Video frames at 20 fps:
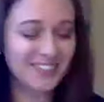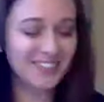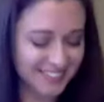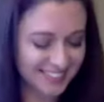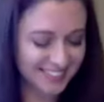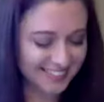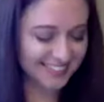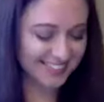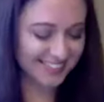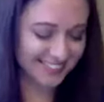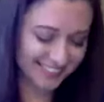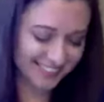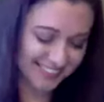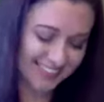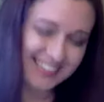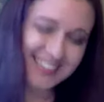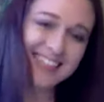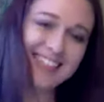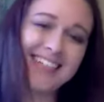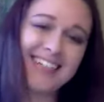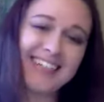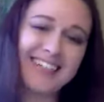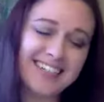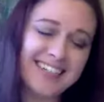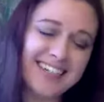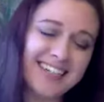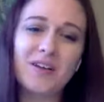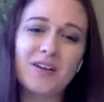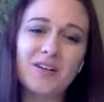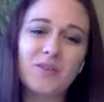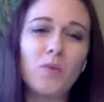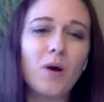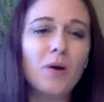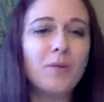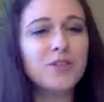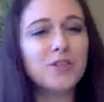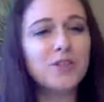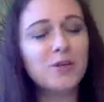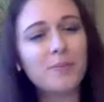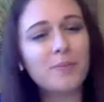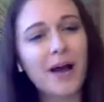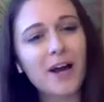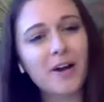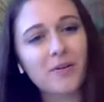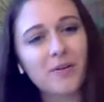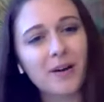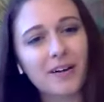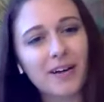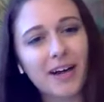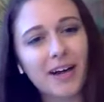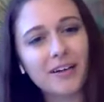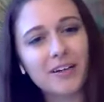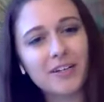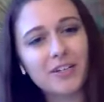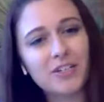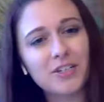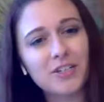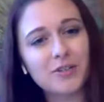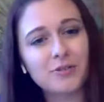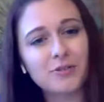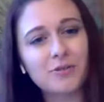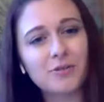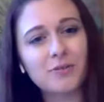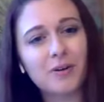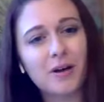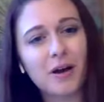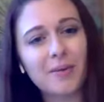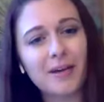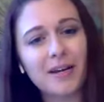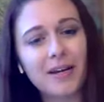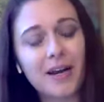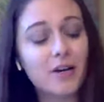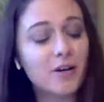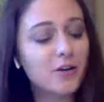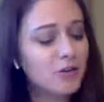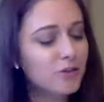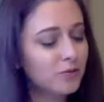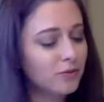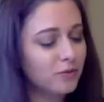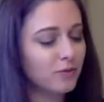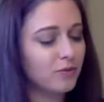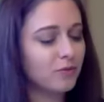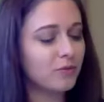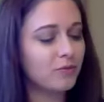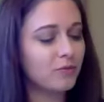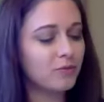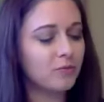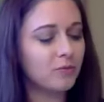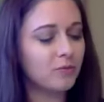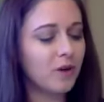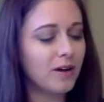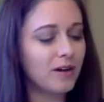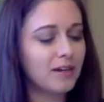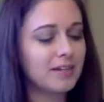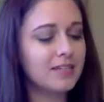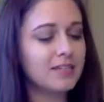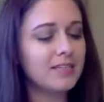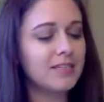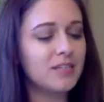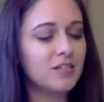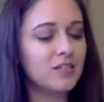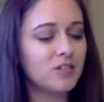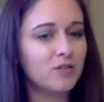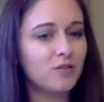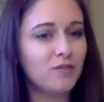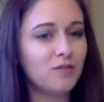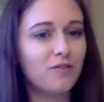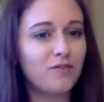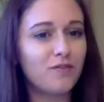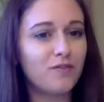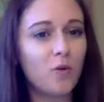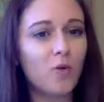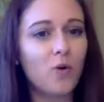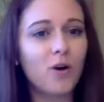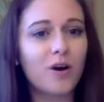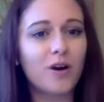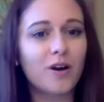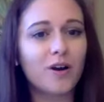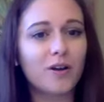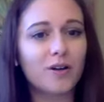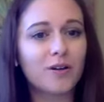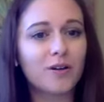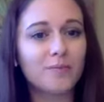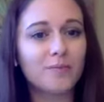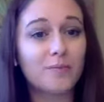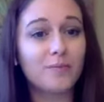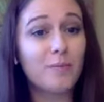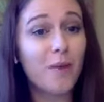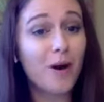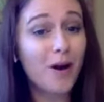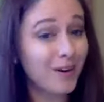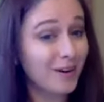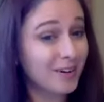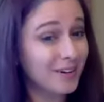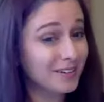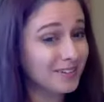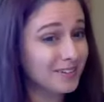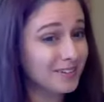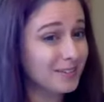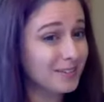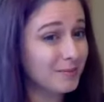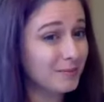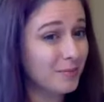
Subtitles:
cool. What was your background? How did you, I know you got into this for Mars,